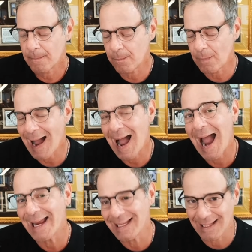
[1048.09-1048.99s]

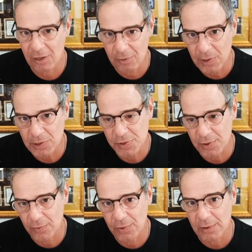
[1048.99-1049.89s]
hiding how much
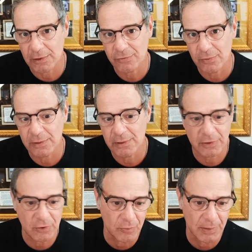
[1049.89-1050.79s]
they're really truly
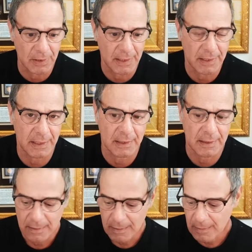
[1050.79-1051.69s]
accumulating,
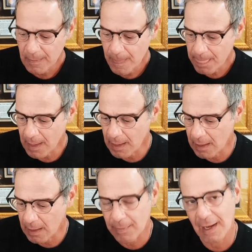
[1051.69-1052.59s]

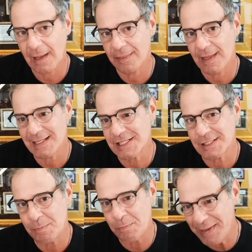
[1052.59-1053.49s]
um, and then
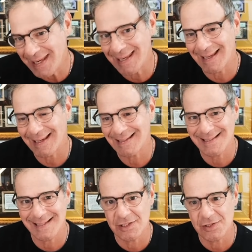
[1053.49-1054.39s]
speaking
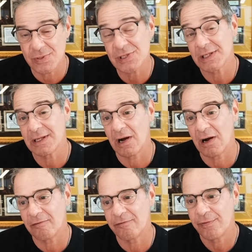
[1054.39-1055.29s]
continuously
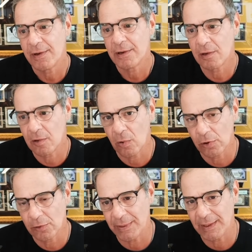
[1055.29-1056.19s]
of
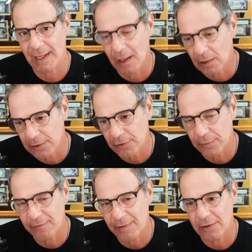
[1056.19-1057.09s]
gold being held in the
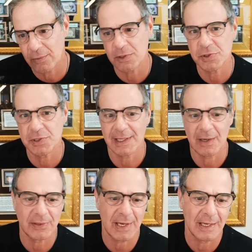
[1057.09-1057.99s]
revaluation
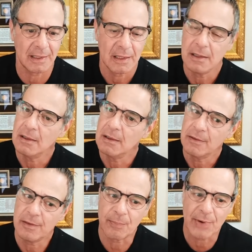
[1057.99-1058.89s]
account and
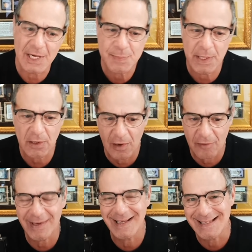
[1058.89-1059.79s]
the prospect of
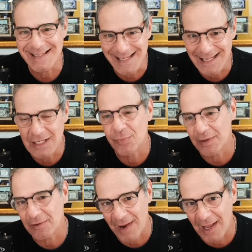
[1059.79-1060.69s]
indeed
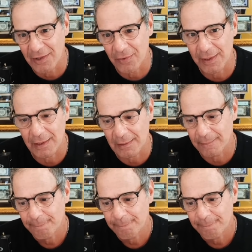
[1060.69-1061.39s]
revaluing it,